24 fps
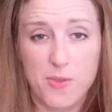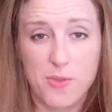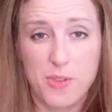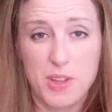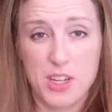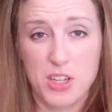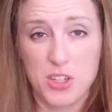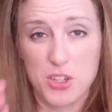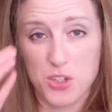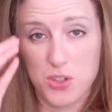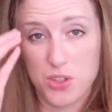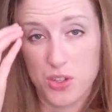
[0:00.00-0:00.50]
I
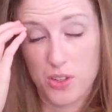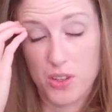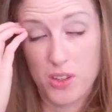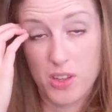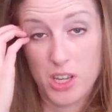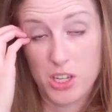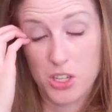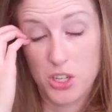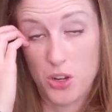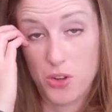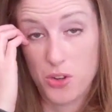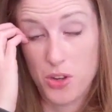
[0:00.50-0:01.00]

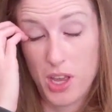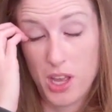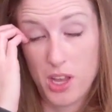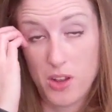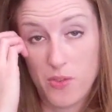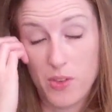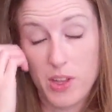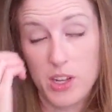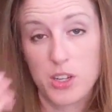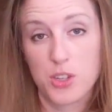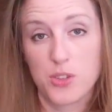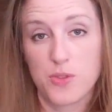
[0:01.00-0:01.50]
showed you I
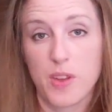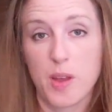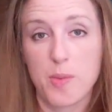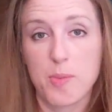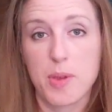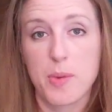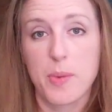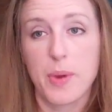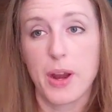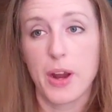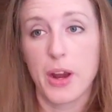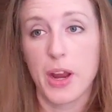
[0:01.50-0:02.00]
had finished
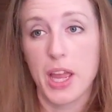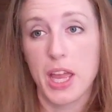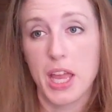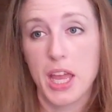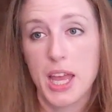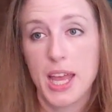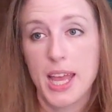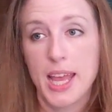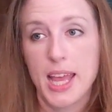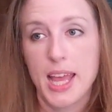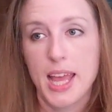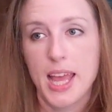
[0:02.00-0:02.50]

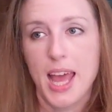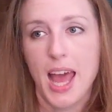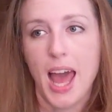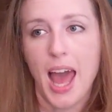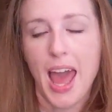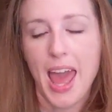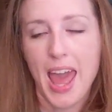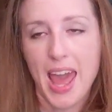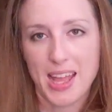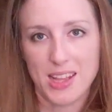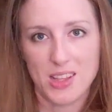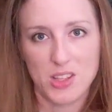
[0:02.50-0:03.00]
February.
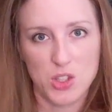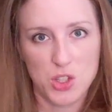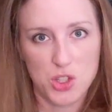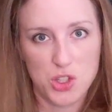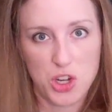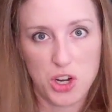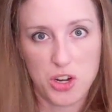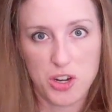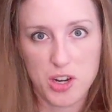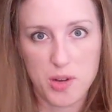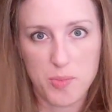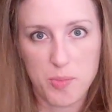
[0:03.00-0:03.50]
I hadn't
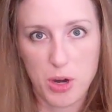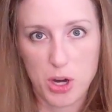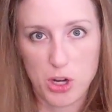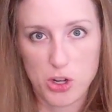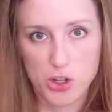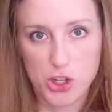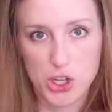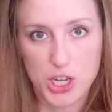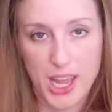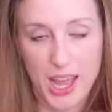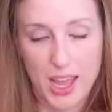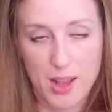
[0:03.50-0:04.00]
started
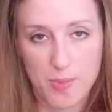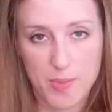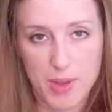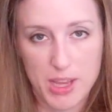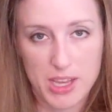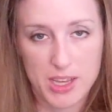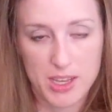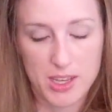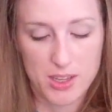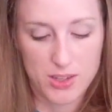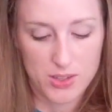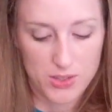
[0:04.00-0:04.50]
March yet
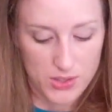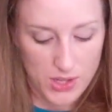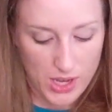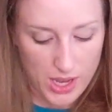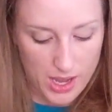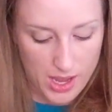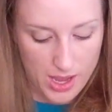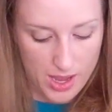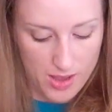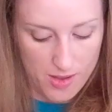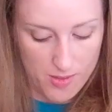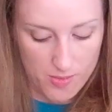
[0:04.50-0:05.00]

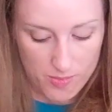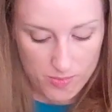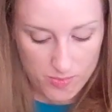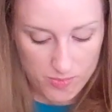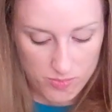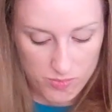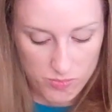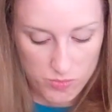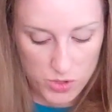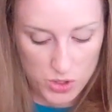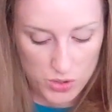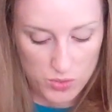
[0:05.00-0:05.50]
because I
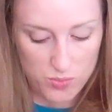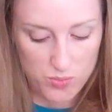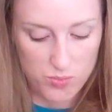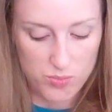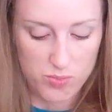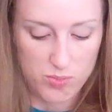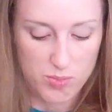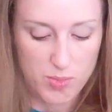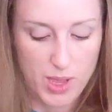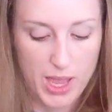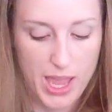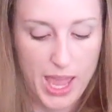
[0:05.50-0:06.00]

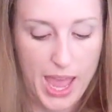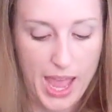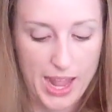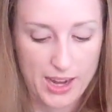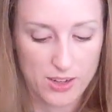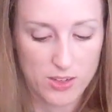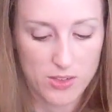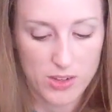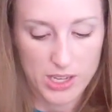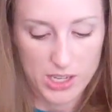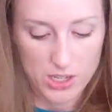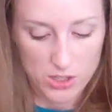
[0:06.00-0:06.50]

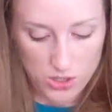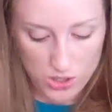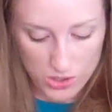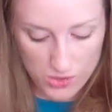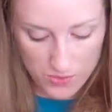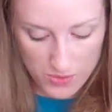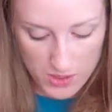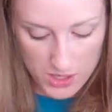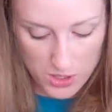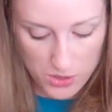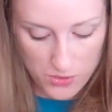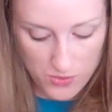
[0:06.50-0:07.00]
had
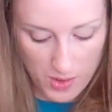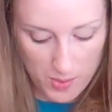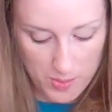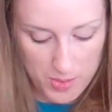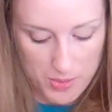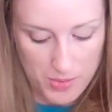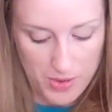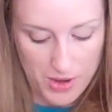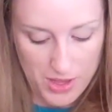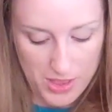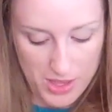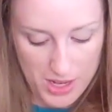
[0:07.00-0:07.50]
just finished
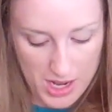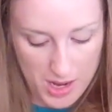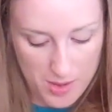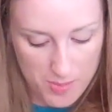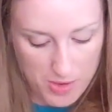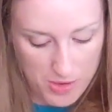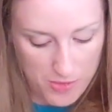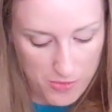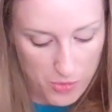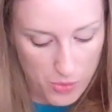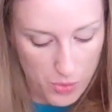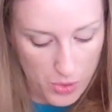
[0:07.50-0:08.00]
February the
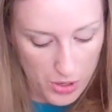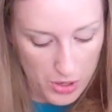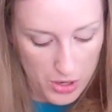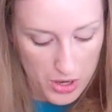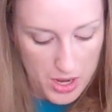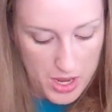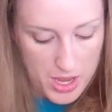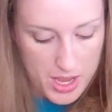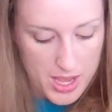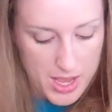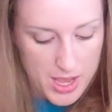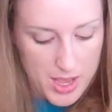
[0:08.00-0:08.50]
night before.